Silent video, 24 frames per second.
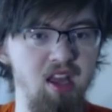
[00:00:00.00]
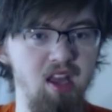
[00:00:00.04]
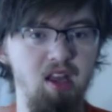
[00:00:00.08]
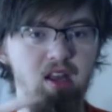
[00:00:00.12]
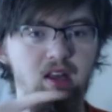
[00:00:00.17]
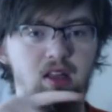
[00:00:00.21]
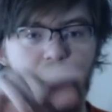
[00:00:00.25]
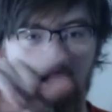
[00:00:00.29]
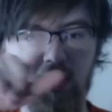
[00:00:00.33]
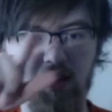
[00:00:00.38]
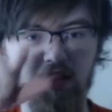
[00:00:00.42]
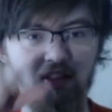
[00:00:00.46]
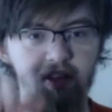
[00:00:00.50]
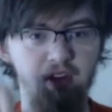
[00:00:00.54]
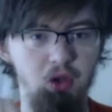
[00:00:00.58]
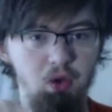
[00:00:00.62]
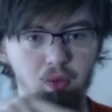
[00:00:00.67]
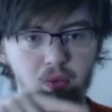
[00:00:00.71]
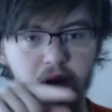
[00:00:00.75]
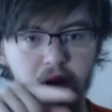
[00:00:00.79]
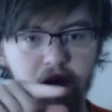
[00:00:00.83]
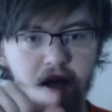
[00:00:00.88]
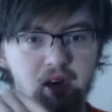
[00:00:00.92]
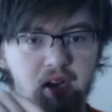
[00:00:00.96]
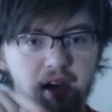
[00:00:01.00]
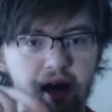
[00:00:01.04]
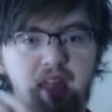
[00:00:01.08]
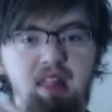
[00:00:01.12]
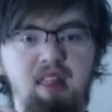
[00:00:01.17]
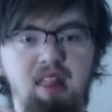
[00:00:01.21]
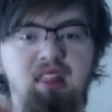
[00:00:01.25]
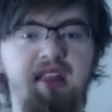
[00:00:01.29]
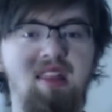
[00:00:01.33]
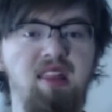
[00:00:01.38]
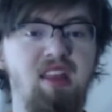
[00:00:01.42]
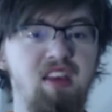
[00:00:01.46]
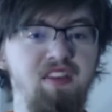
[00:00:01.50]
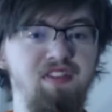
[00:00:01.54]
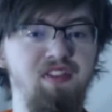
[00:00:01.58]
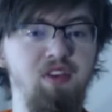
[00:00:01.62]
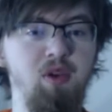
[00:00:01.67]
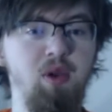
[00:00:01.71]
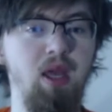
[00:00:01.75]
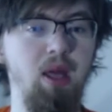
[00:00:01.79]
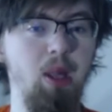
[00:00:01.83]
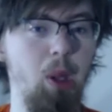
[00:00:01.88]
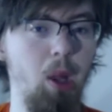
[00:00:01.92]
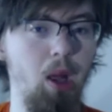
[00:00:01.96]
click the grid, and see if you
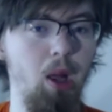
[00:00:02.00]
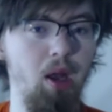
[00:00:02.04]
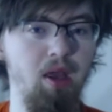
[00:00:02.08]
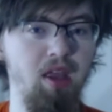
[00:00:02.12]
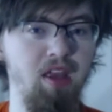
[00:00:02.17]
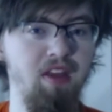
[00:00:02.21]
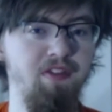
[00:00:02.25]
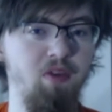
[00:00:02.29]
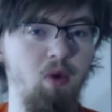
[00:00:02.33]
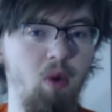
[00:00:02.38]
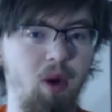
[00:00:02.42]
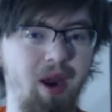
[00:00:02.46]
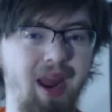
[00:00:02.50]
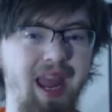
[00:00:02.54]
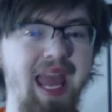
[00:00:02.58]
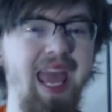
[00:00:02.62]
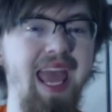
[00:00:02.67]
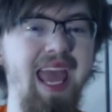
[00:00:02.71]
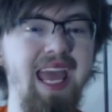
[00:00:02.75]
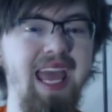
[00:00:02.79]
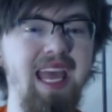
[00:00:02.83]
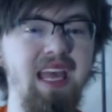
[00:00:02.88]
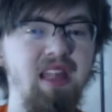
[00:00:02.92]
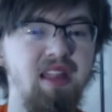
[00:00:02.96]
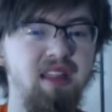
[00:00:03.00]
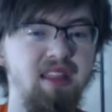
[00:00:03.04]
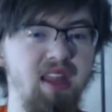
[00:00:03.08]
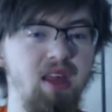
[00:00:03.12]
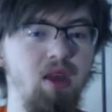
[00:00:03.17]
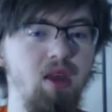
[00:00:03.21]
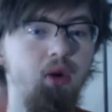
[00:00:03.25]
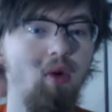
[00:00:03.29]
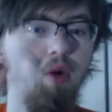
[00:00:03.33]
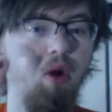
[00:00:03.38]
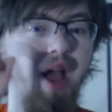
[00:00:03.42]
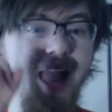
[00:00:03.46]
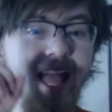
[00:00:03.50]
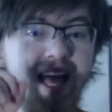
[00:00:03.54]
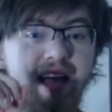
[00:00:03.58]
get lucky for a single